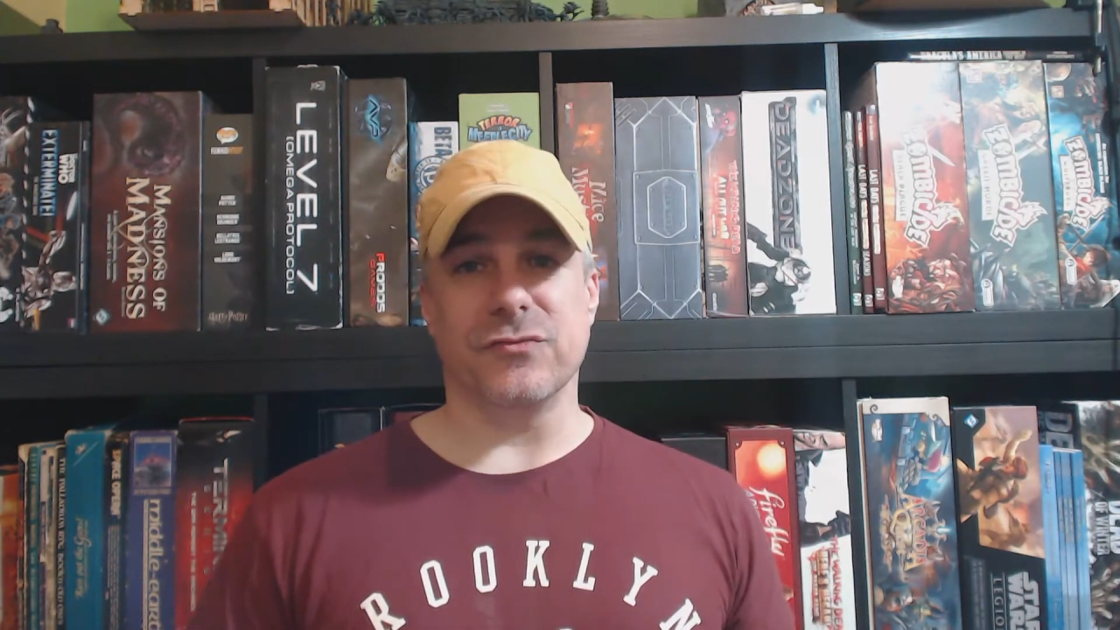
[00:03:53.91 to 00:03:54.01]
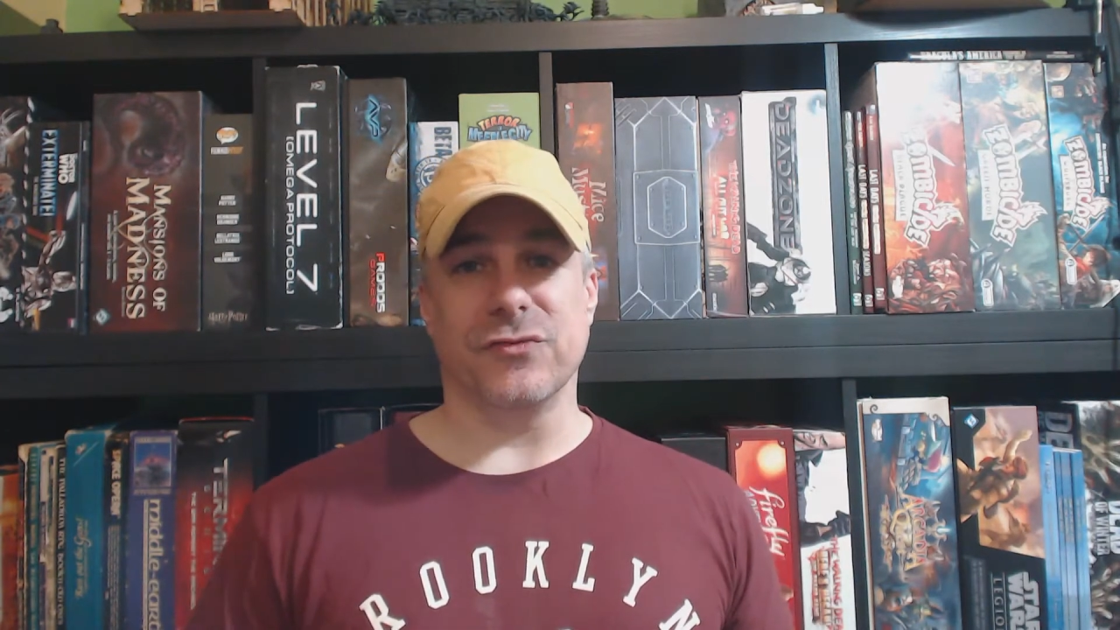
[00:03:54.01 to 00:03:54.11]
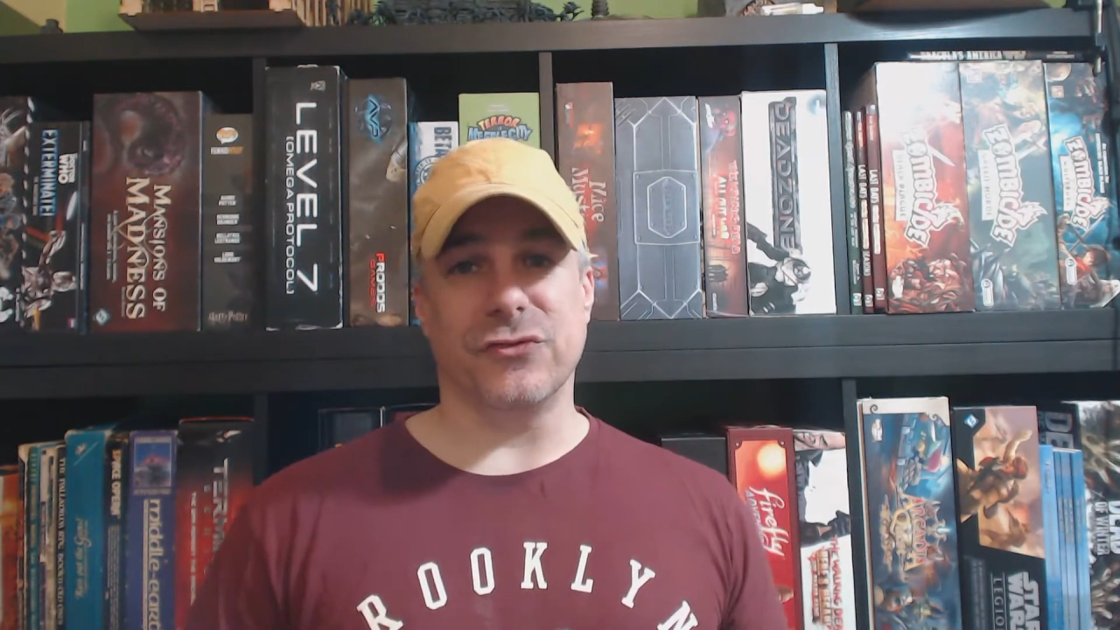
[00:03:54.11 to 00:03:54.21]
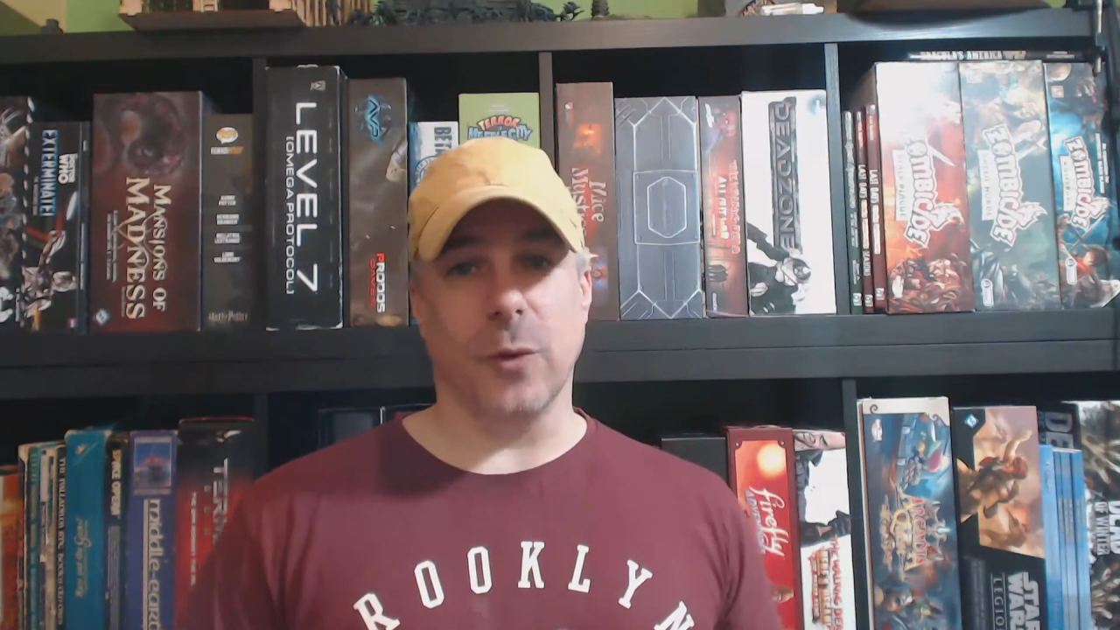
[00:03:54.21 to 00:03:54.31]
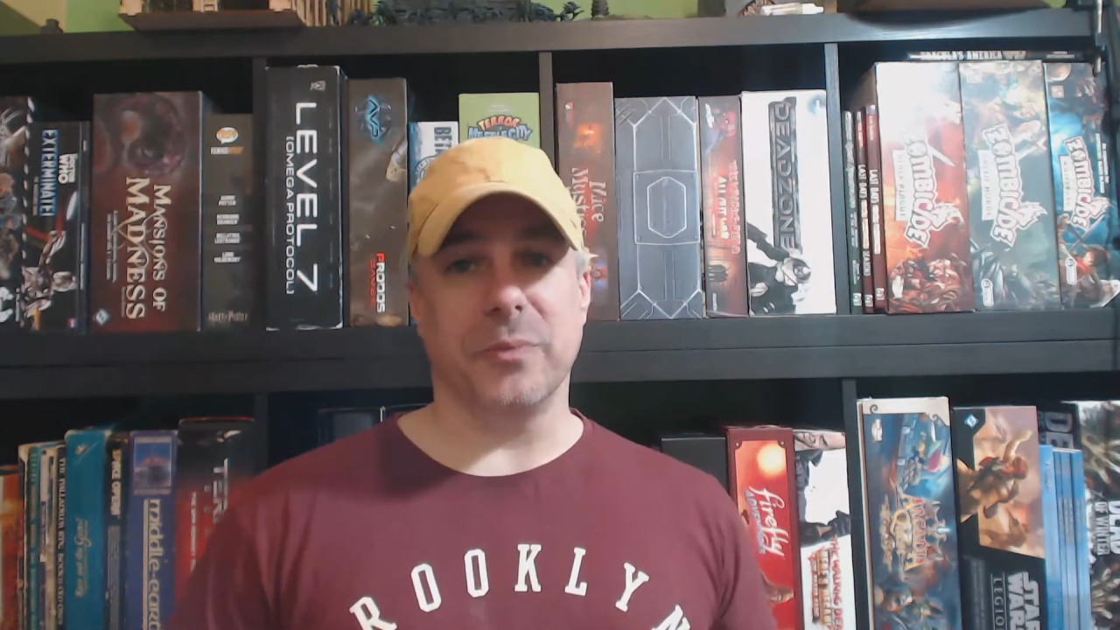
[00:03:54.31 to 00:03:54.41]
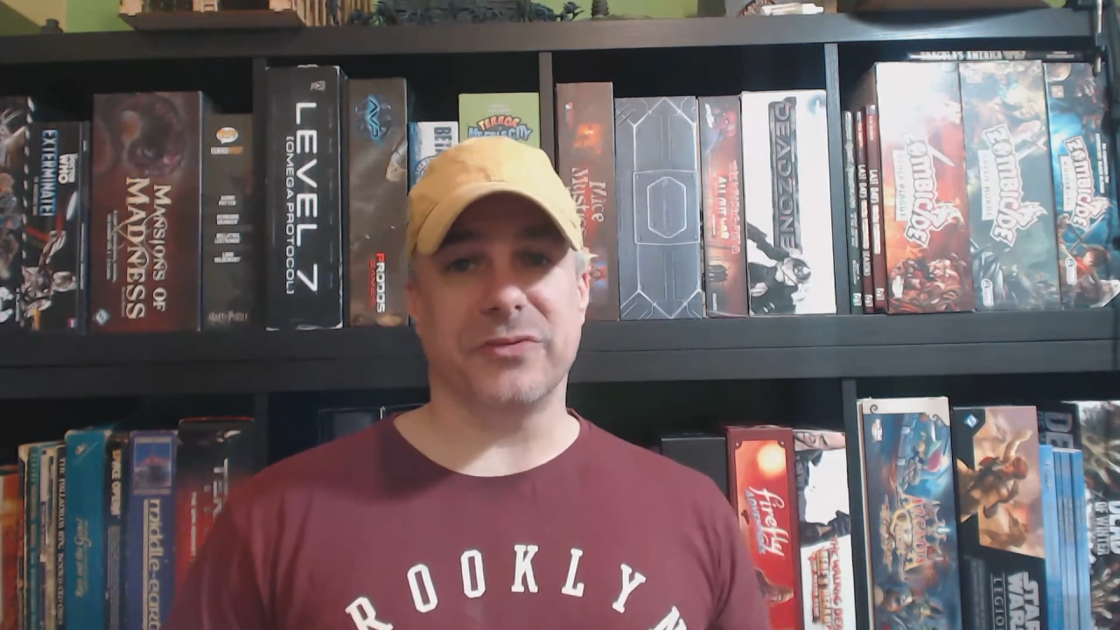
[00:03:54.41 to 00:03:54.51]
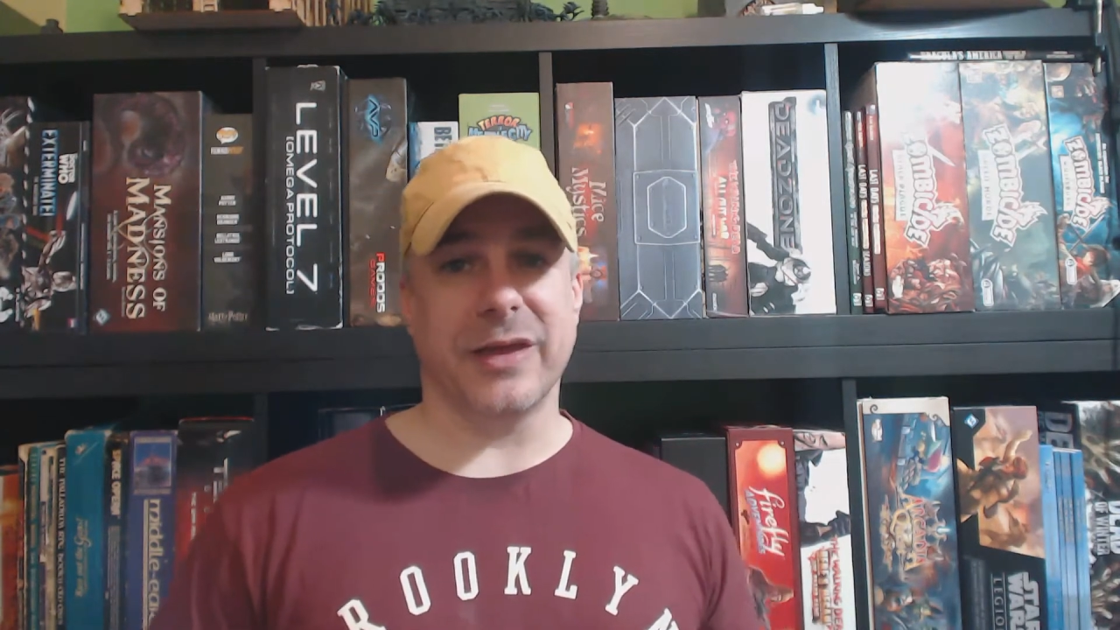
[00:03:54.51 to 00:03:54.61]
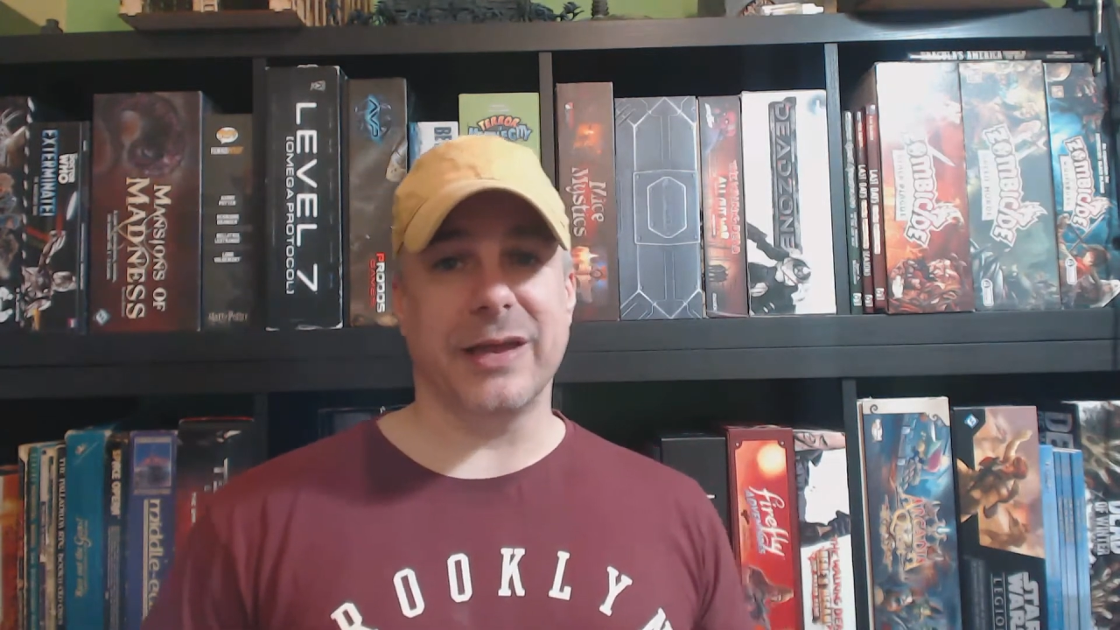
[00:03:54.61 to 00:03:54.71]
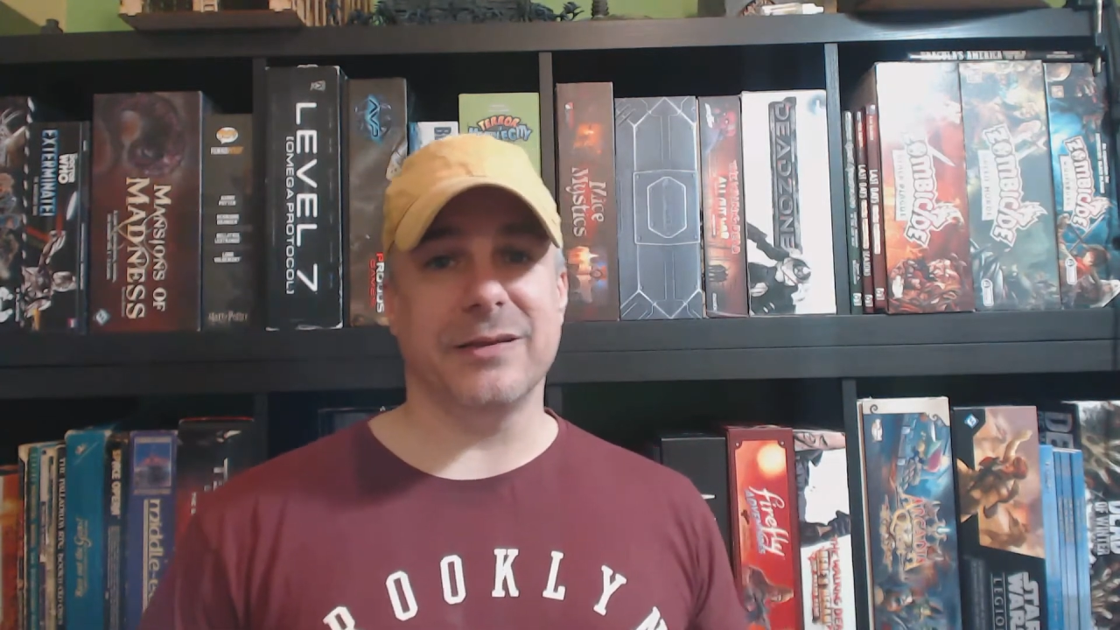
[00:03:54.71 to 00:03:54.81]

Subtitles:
Zombicide.